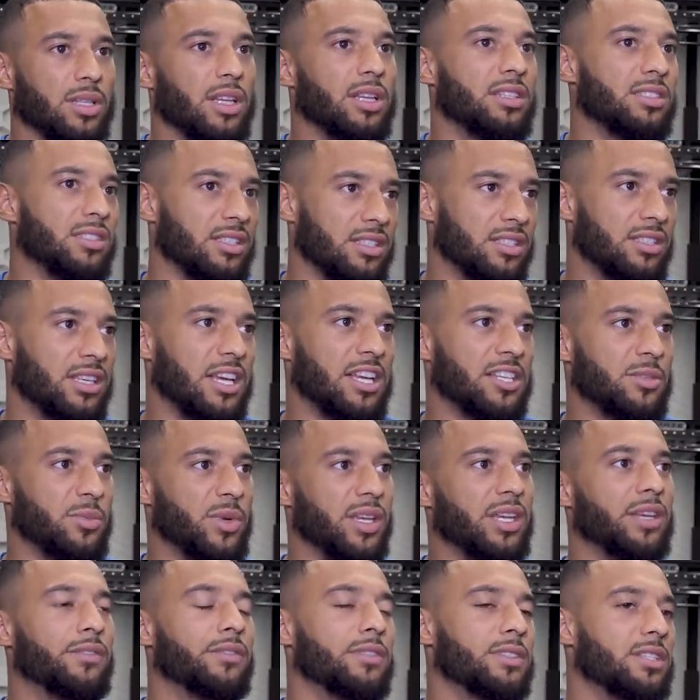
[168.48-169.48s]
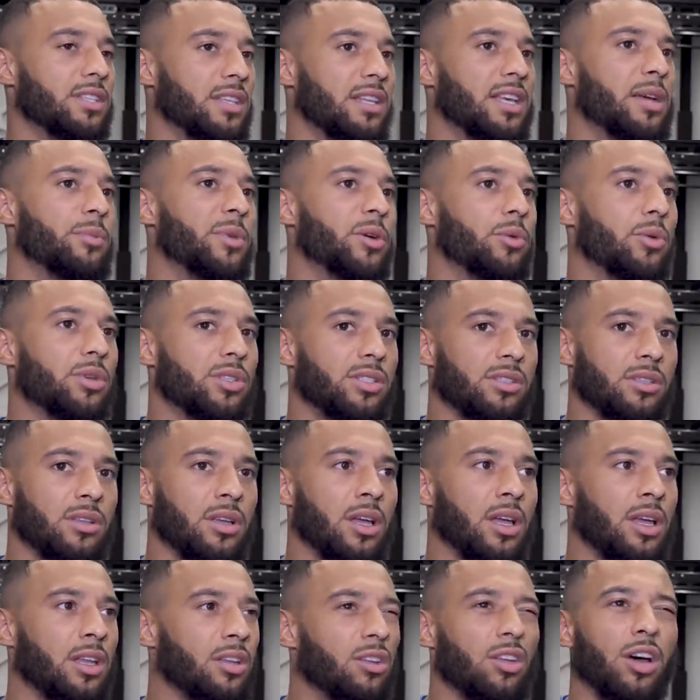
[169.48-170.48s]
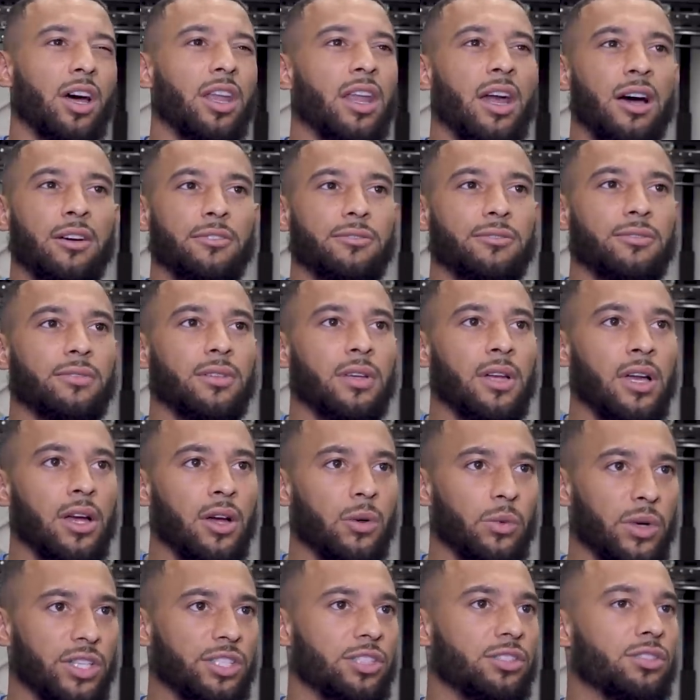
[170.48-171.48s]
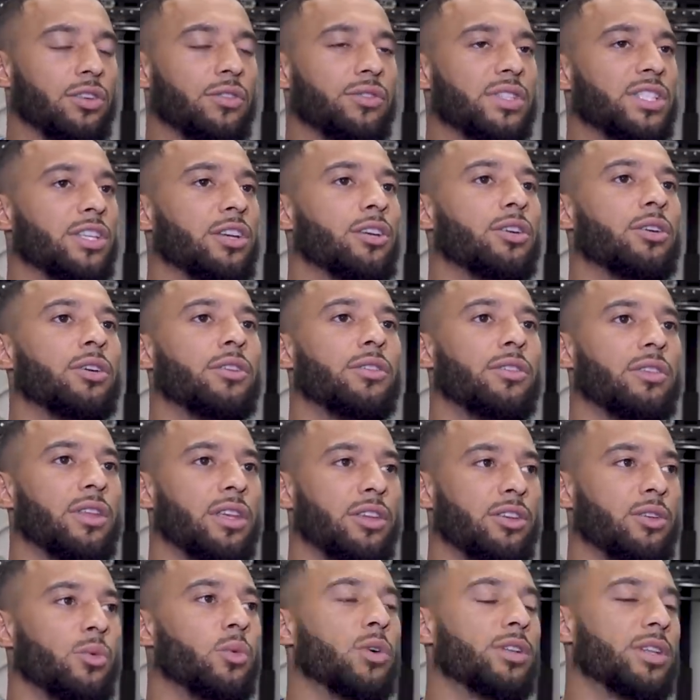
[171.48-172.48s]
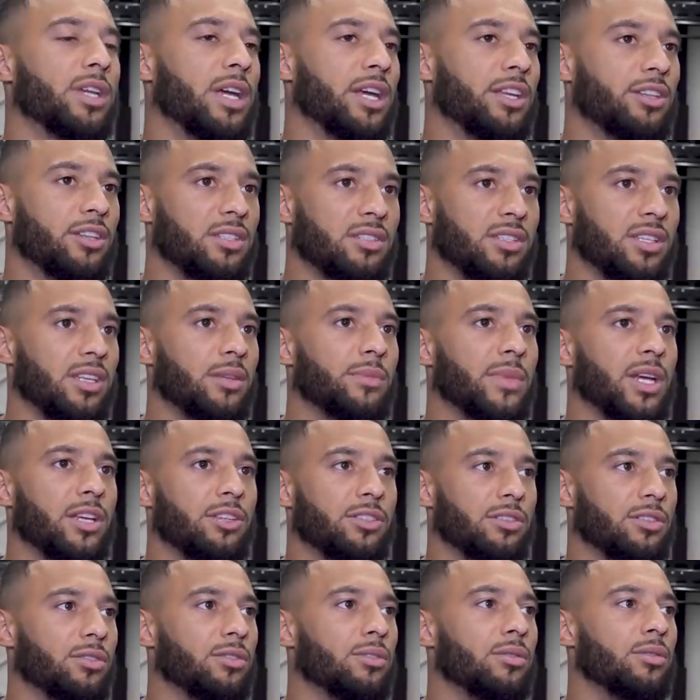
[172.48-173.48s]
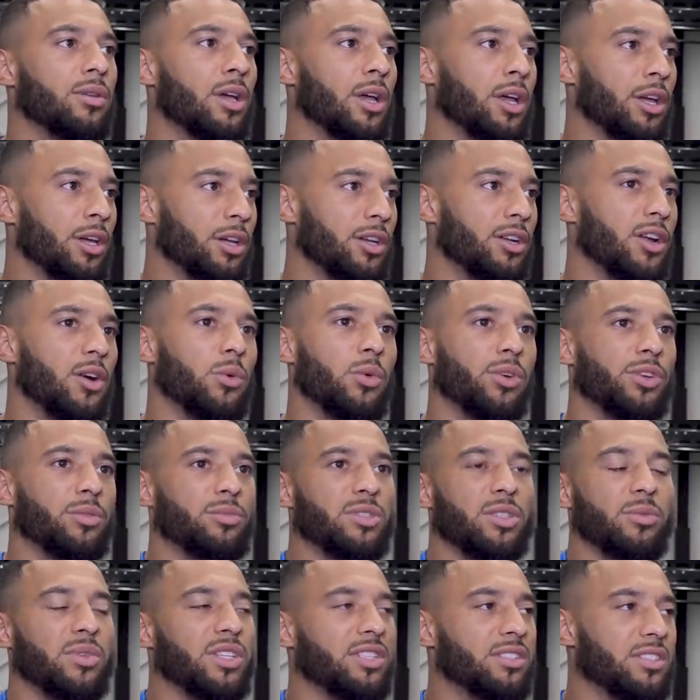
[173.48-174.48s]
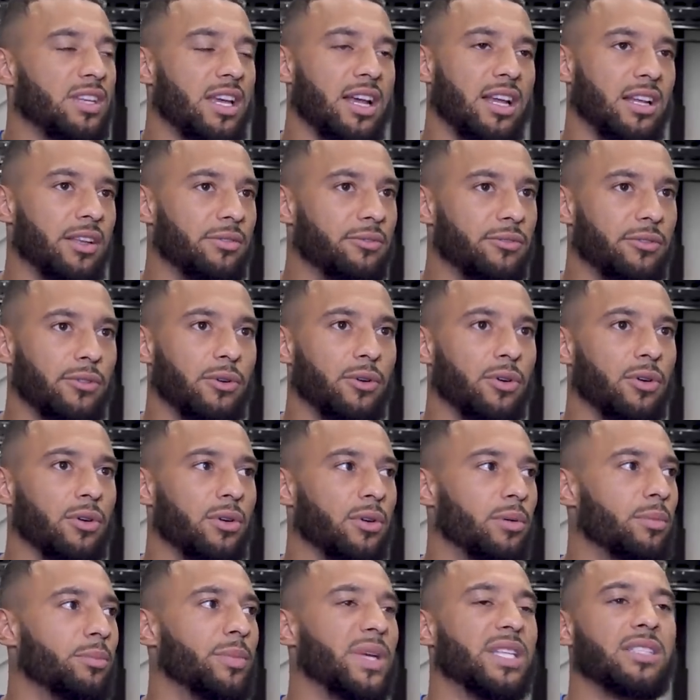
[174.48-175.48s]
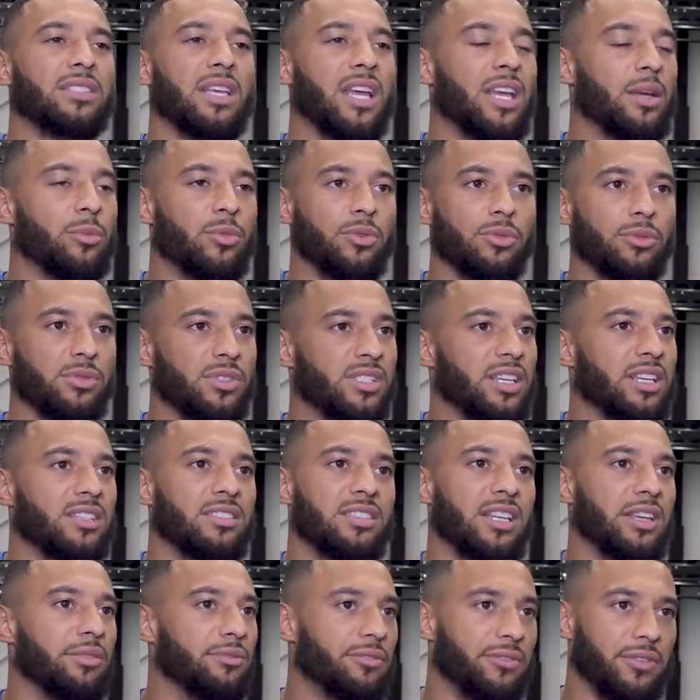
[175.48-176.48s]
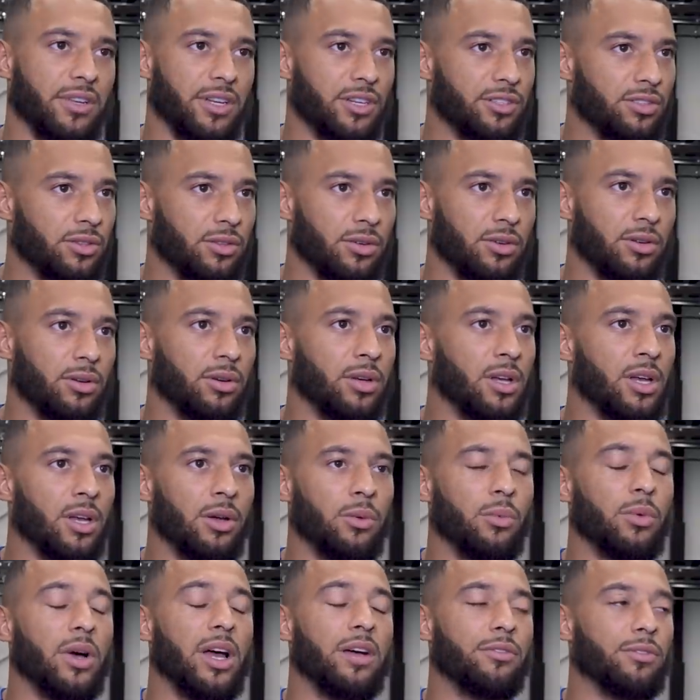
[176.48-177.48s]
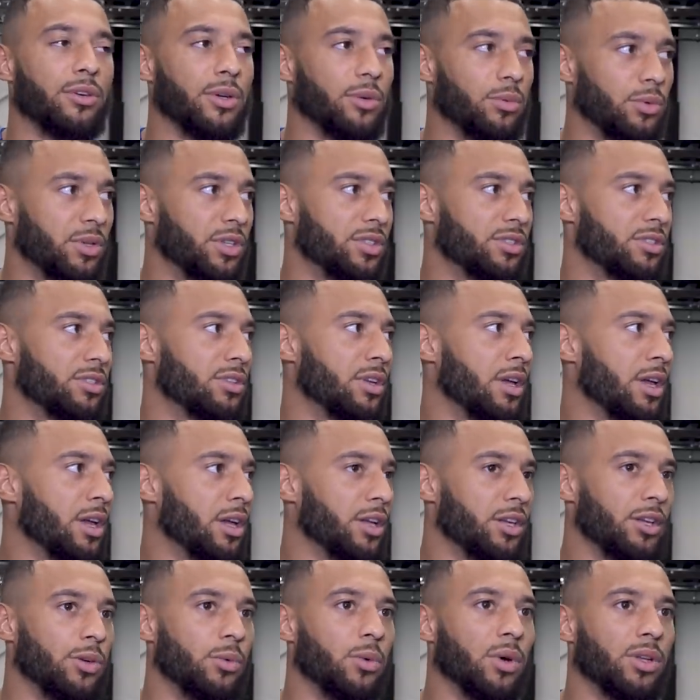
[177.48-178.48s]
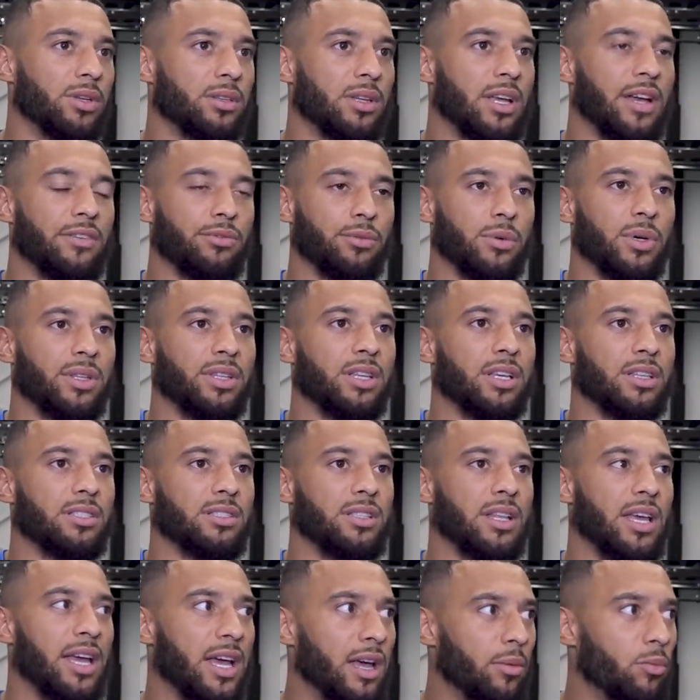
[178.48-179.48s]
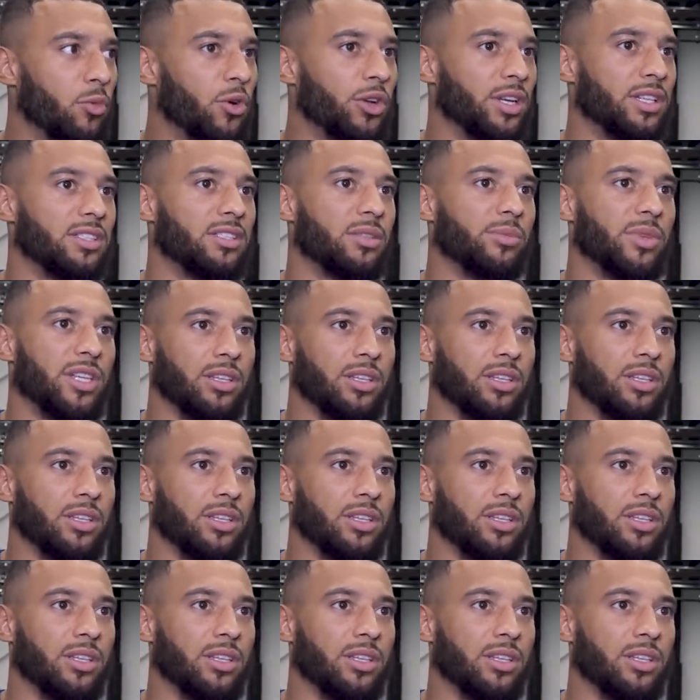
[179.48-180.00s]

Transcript: a success, but even to them it was not enough, which is obviously a good thing. You want that in your teammates. You, you don't want them to be settling for a mid-table sixteenth finish or whatever it was. You want everyone that's there and wanting to